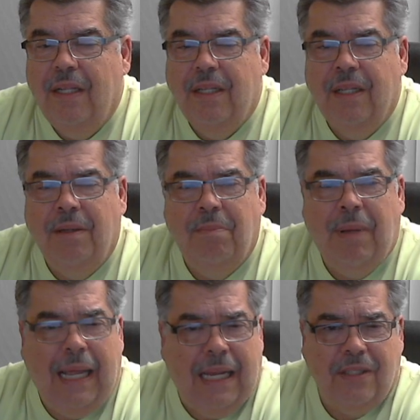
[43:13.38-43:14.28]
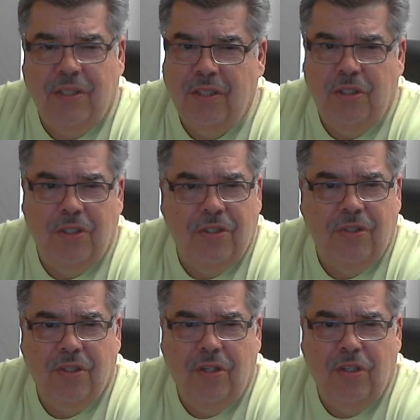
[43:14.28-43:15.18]
that
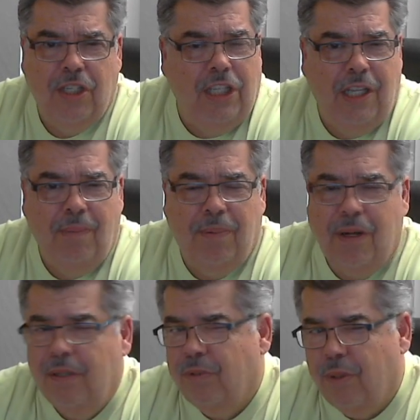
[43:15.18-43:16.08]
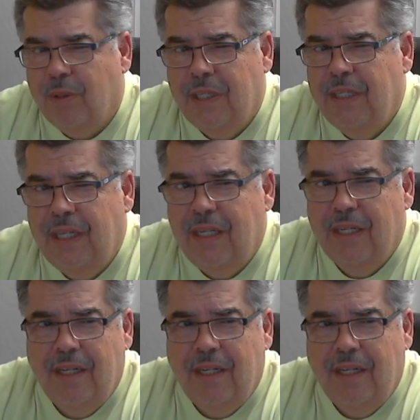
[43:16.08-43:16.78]
passages could keep on rolling in.